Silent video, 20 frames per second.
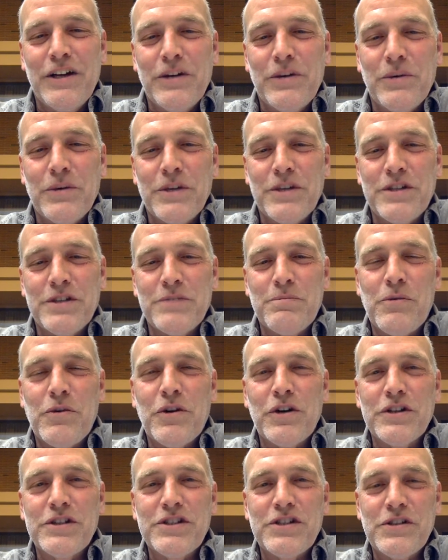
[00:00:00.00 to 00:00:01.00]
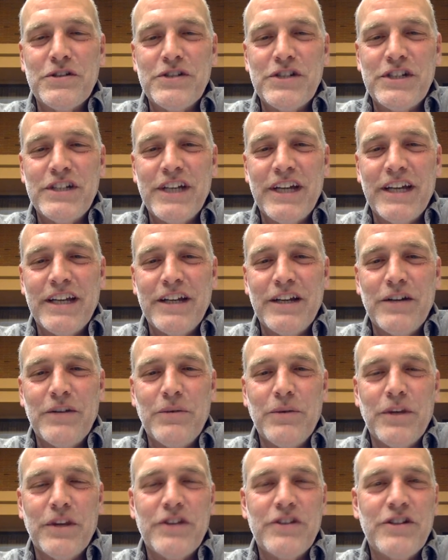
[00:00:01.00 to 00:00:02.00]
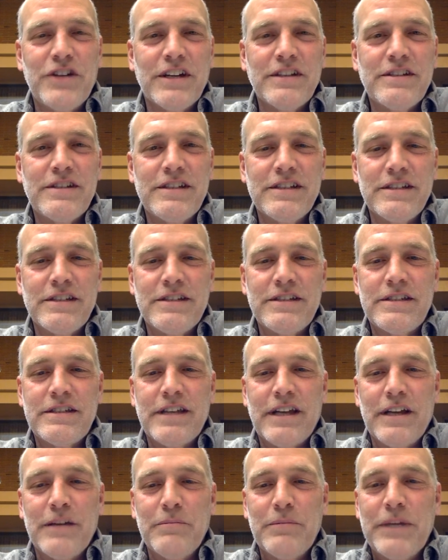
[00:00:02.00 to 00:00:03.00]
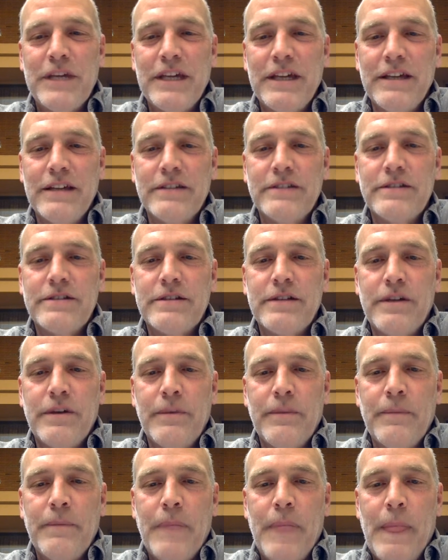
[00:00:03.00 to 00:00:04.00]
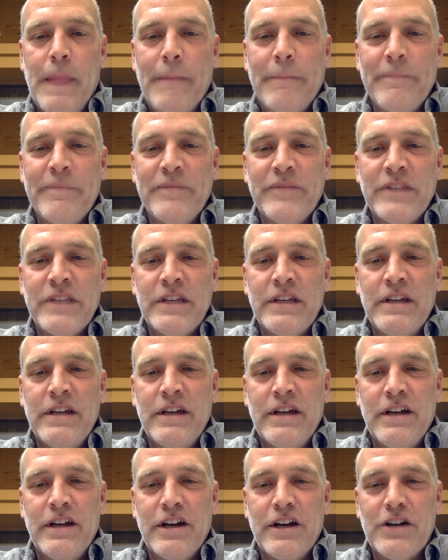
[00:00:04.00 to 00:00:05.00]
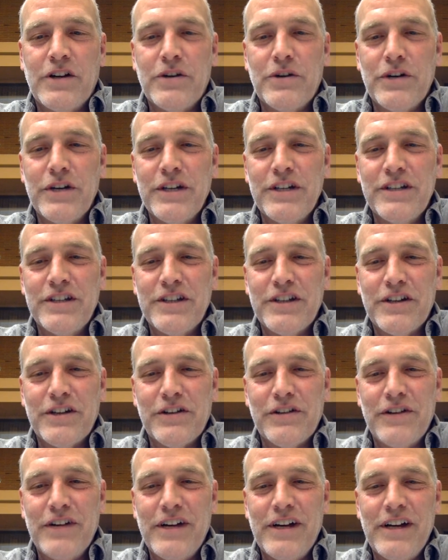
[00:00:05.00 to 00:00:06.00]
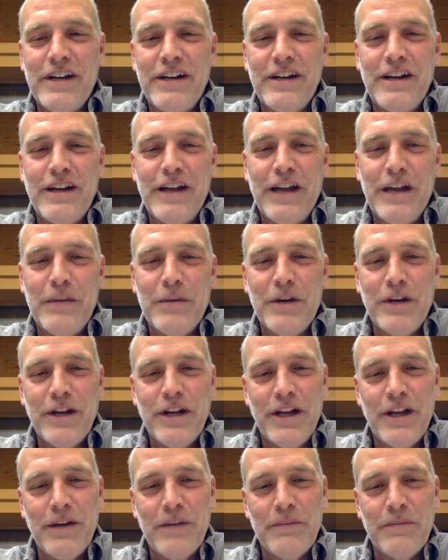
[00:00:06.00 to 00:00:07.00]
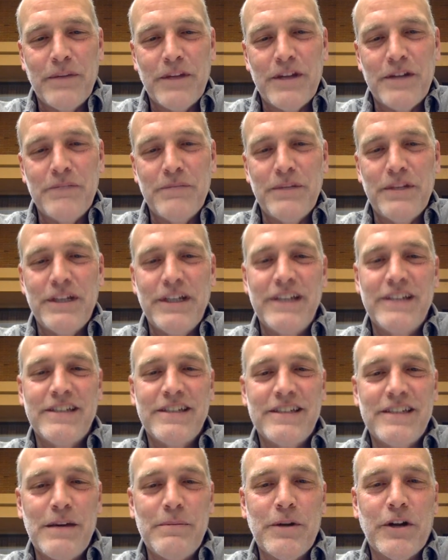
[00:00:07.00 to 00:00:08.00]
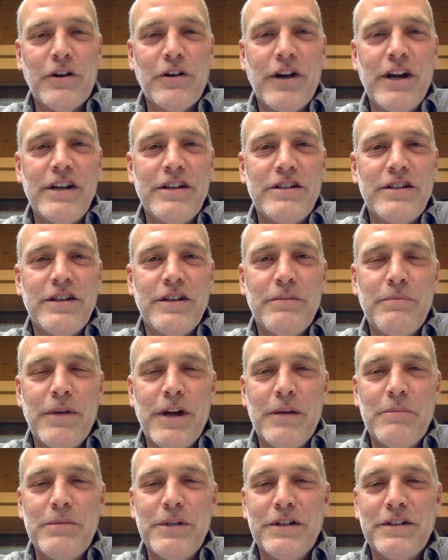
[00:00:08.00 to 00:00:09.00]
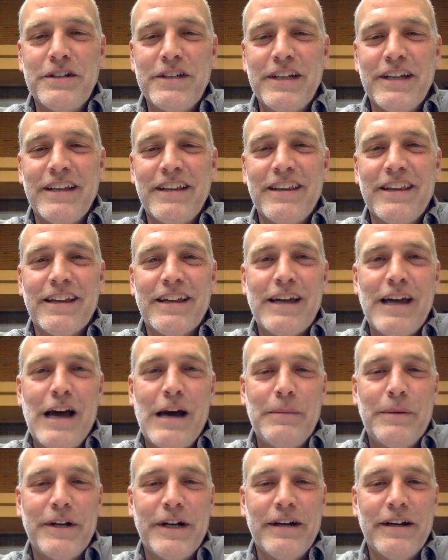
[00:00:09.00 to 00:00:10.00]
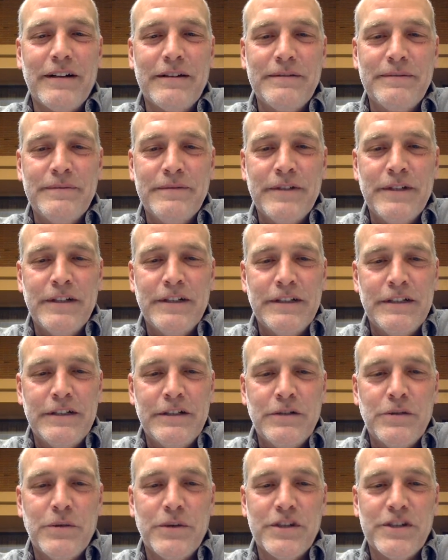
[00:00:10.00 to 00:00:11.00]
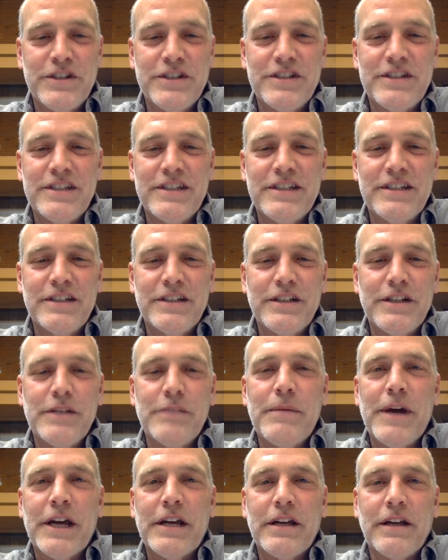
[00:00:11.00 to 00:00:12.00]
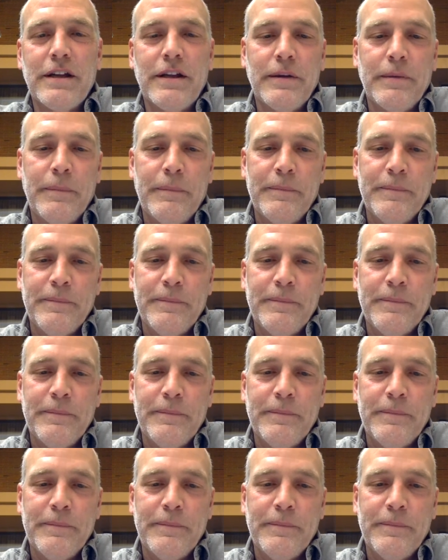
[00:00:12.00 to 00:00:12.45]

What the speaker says: which is more associated with justice and peace. According to the Quran, Abraham completes his emigration by building the Kaaba, which is still in Mecca.